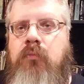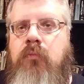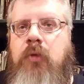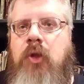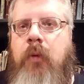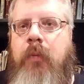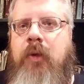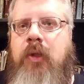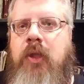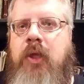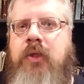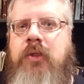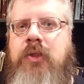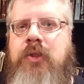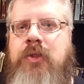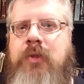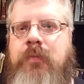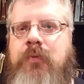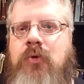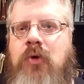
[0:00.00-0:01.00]
There'll be a link to
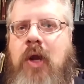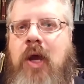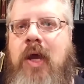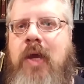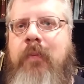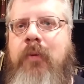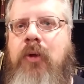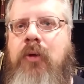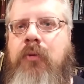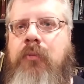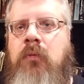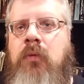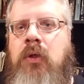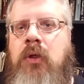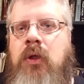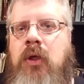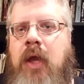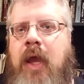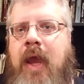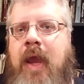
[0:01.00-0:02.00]
subscribe,
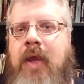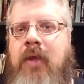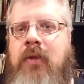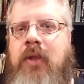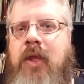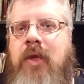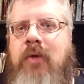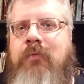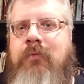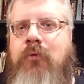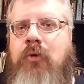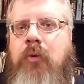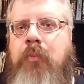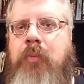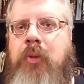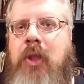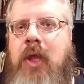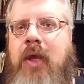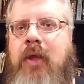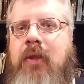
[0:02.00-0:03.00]
a link for a
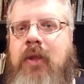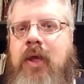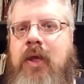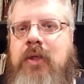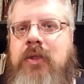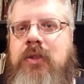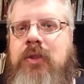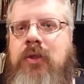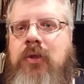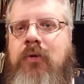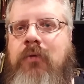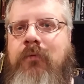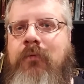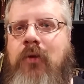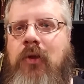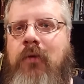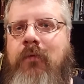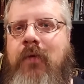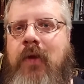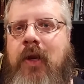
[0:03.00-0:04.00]
playlist
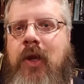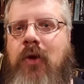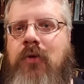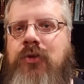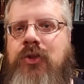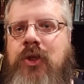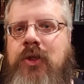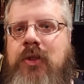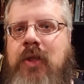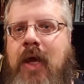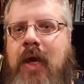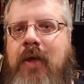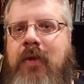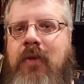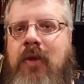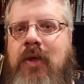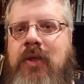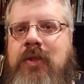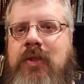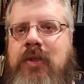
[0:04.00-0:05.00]
full of videos just like
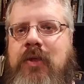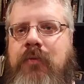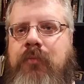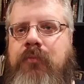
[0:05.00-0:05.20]
this,